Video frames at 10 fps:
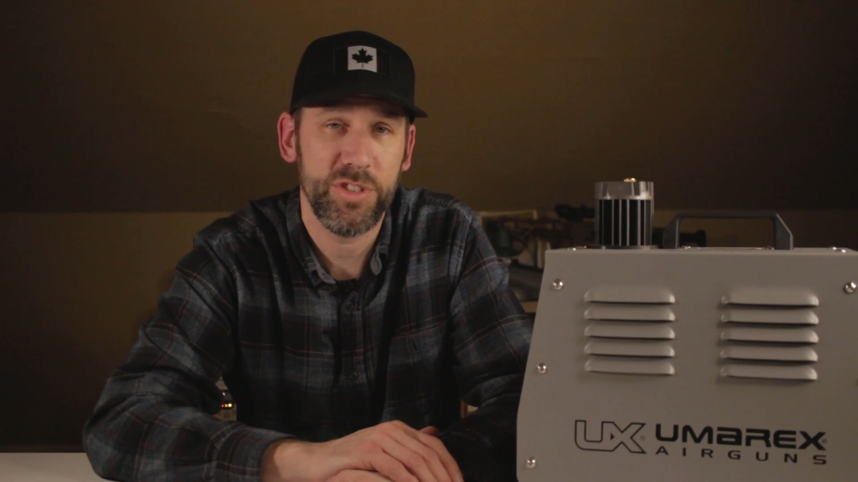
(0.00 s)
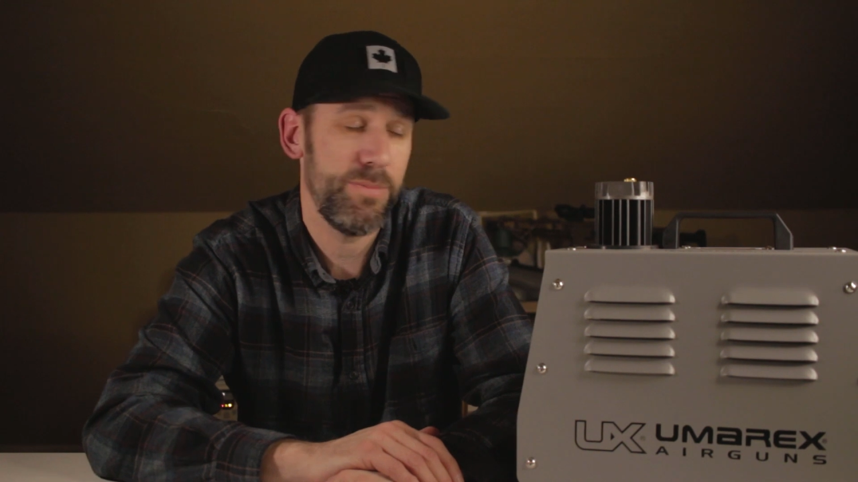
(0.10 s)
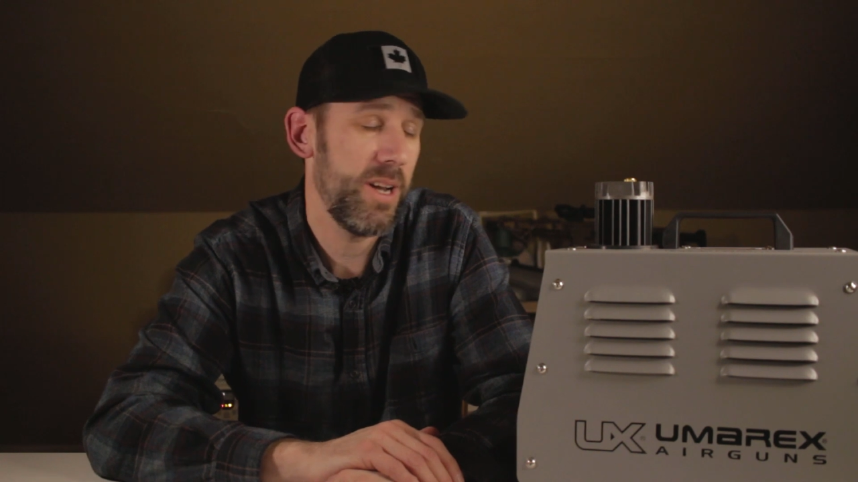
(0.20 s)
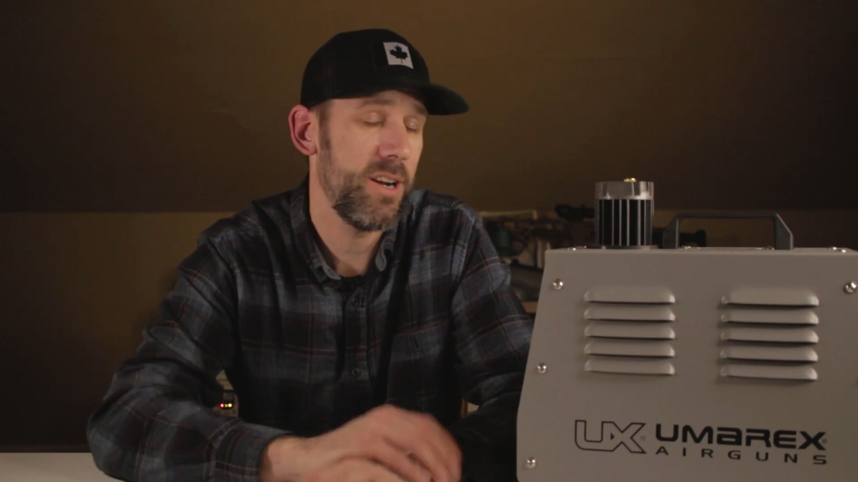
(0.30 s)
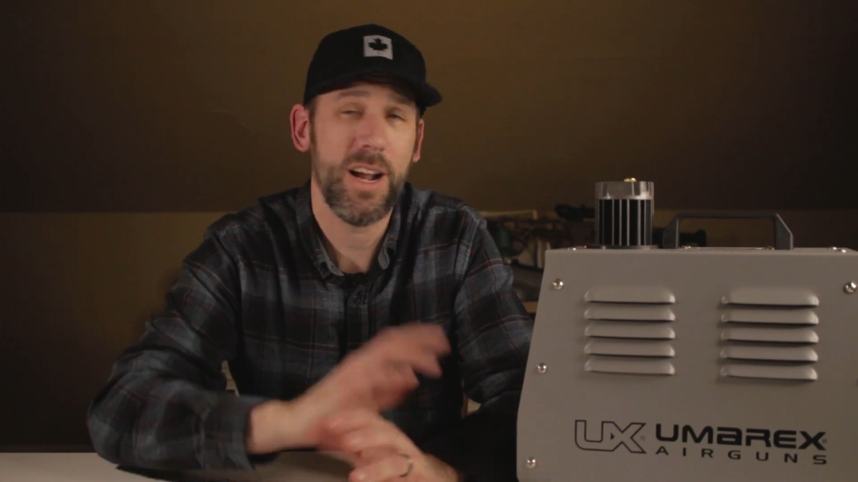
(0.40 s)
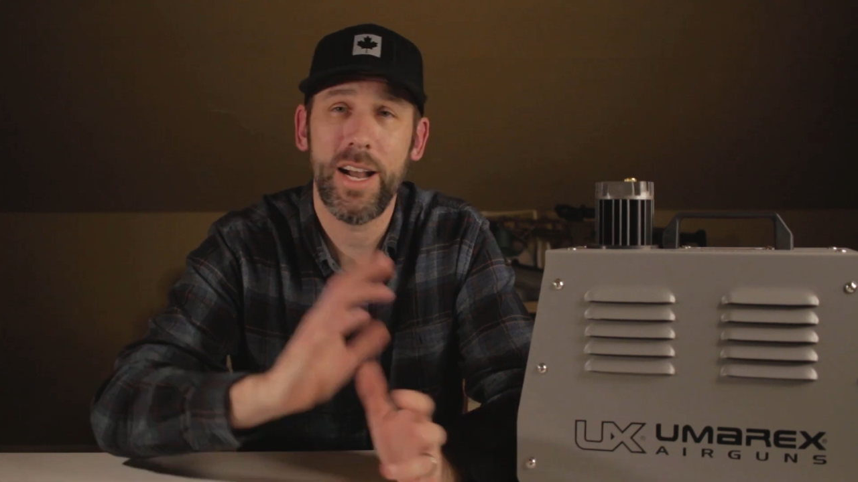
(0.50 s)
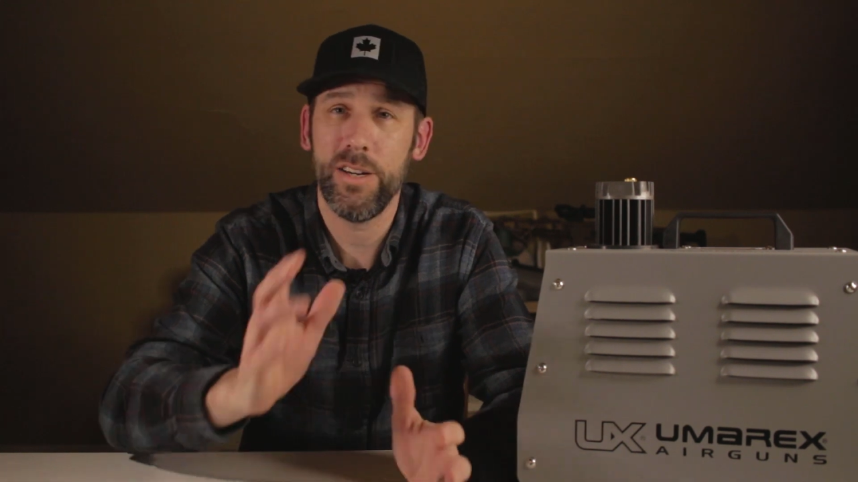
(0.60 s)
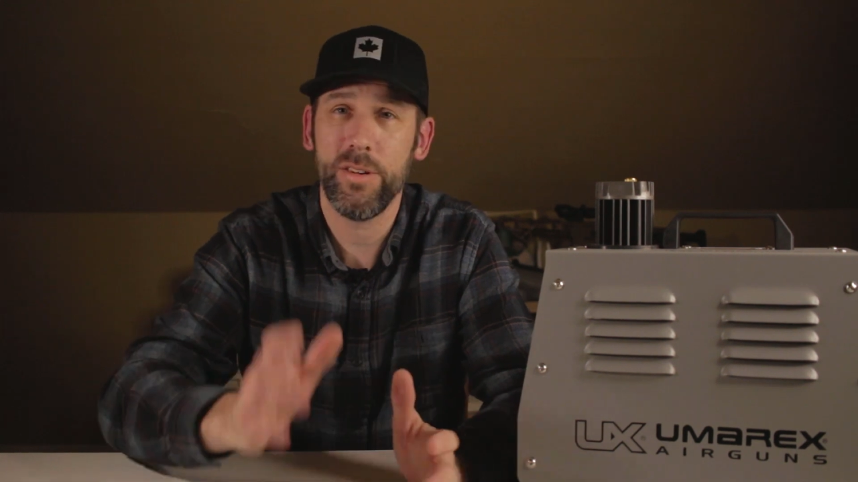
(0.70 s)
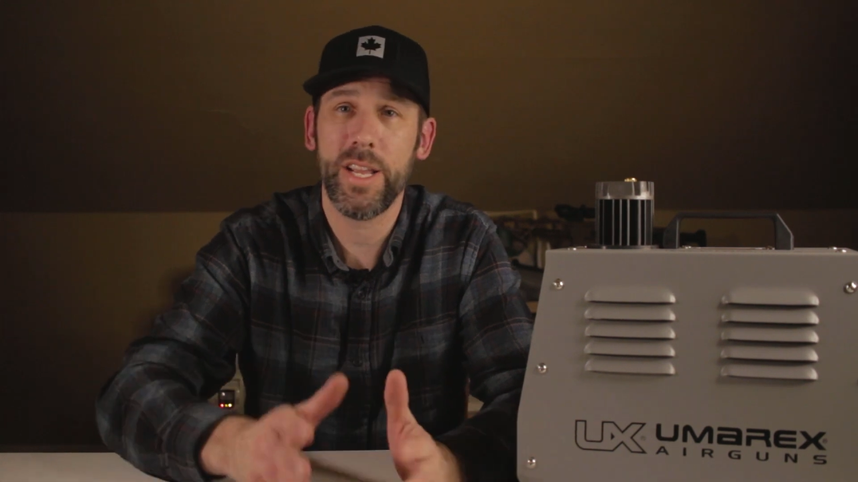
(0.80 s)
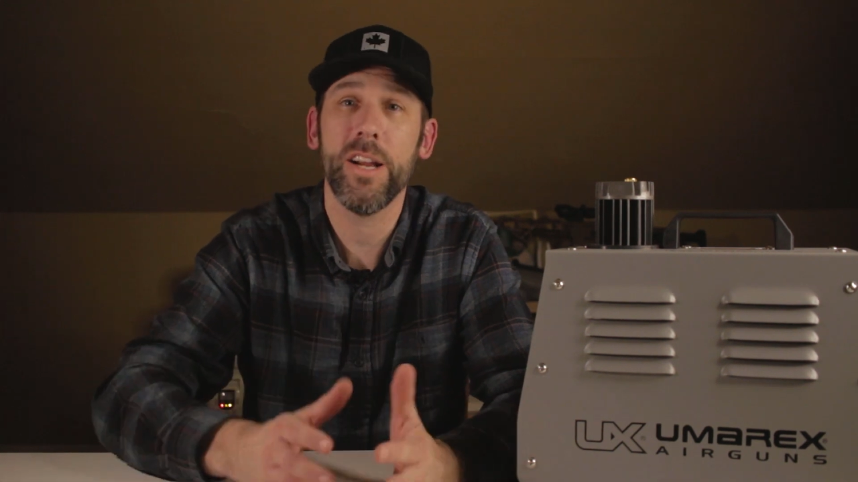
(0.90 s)
is better, I
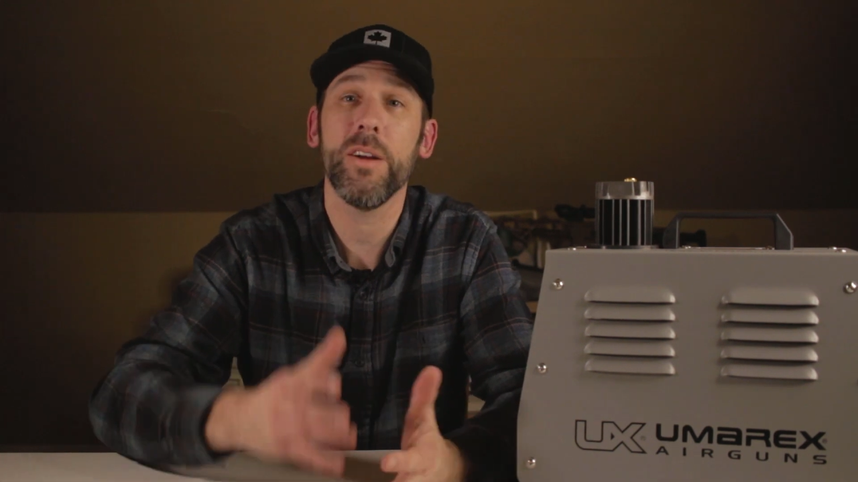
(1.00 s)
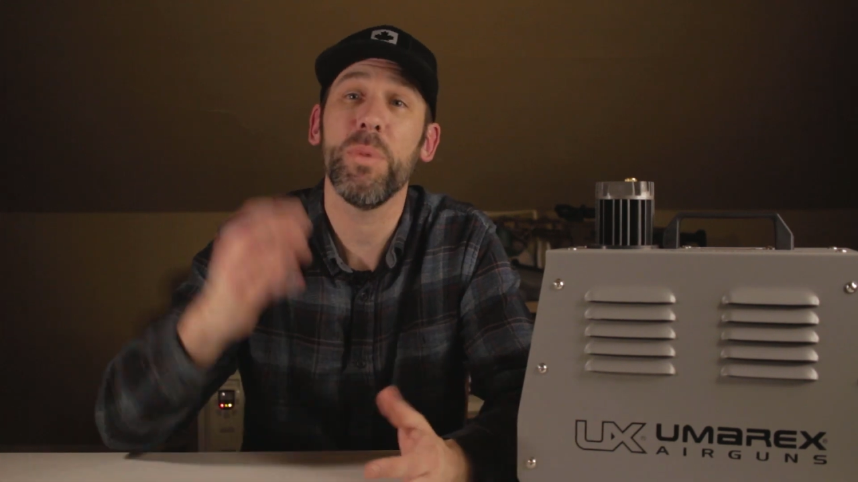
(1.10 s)
don't care,